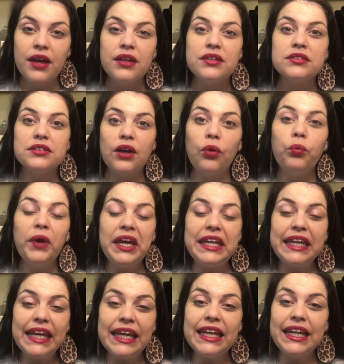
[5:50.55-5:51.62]
So we
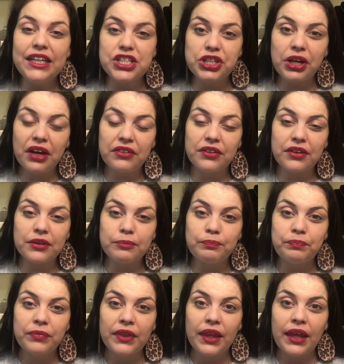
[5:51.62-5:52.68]
need each other,
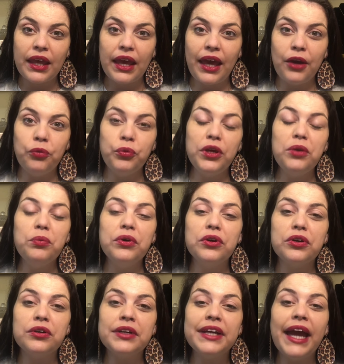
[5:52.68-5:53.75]
and we will
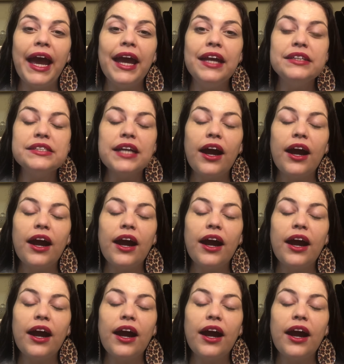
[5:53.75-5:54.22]
create